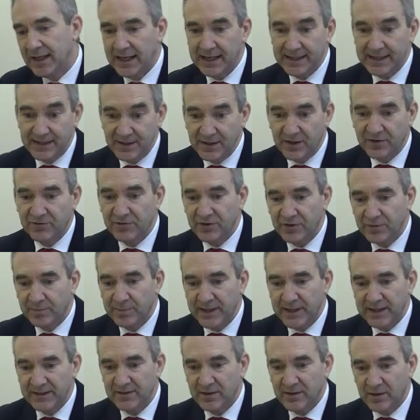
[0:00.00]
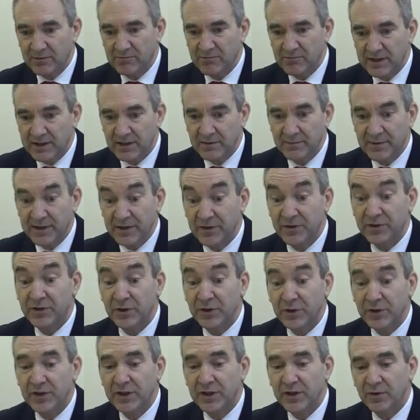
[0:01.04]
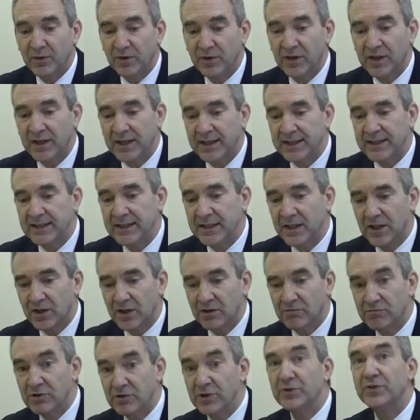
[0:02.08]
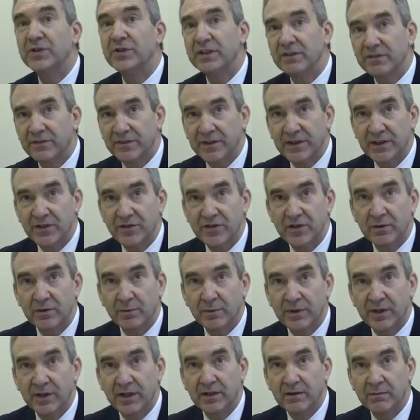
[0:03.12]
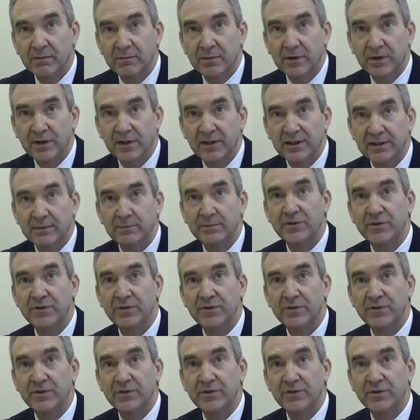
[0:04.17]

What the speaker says: And in this respect, I'd recommend to you the routing feature within Merlin,